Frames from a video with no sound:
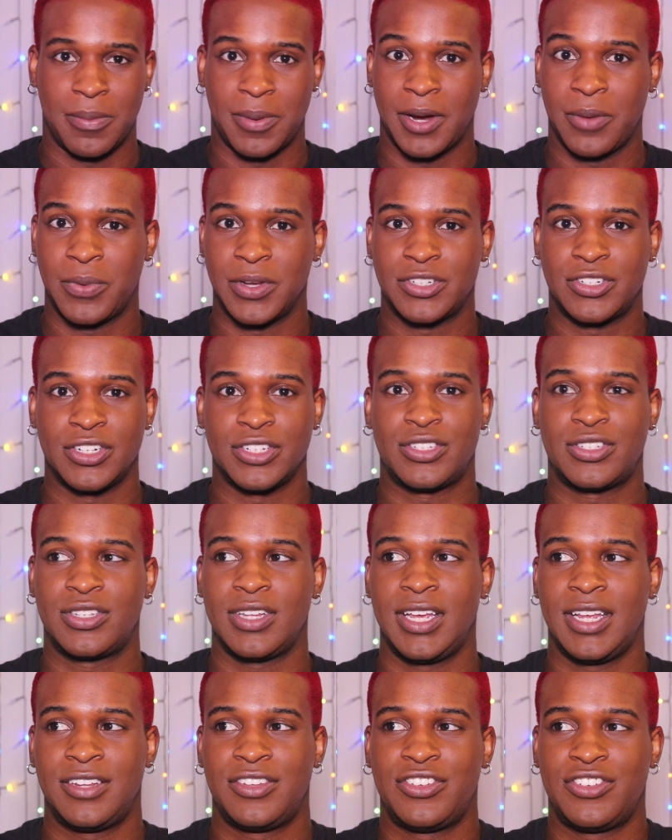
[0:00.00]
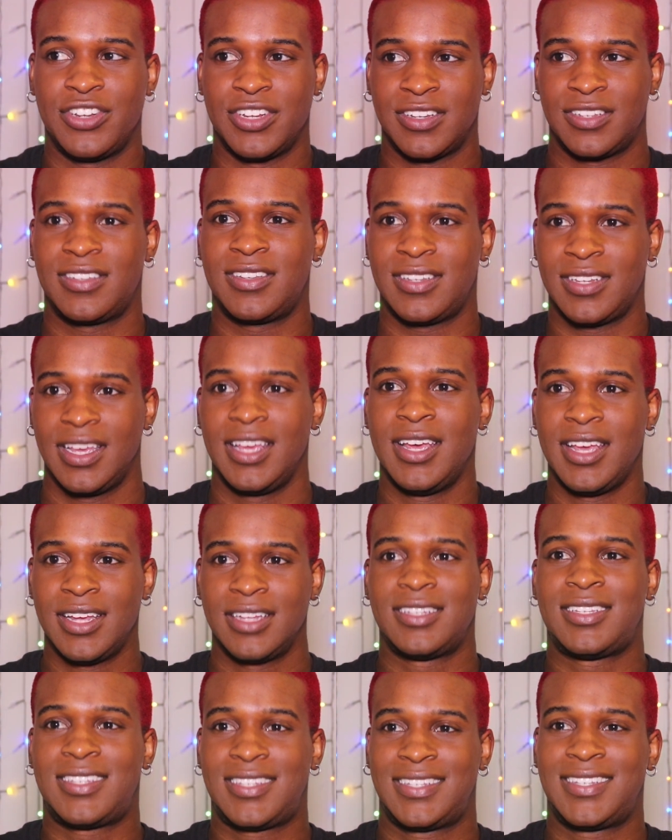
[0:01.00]
but it was just, it's just,
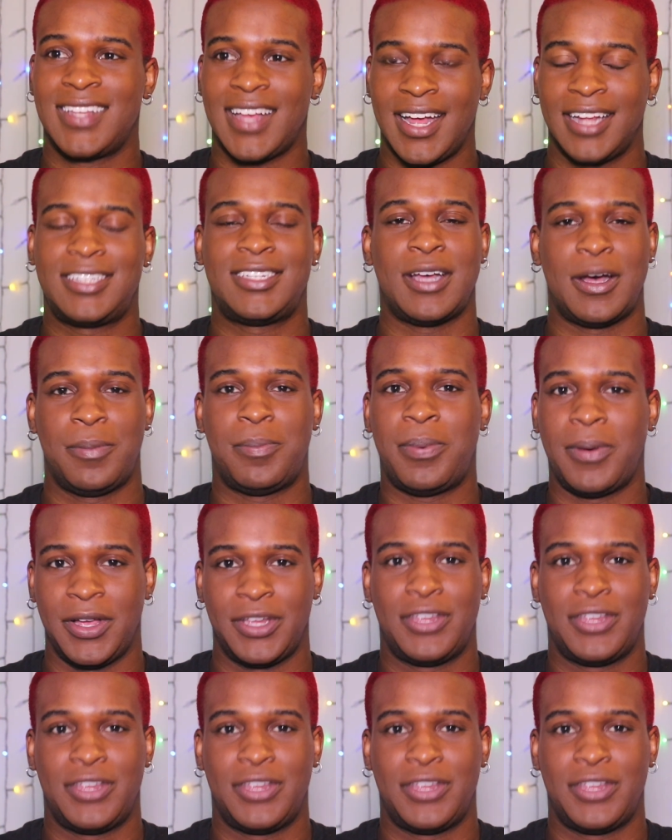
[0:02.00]
such a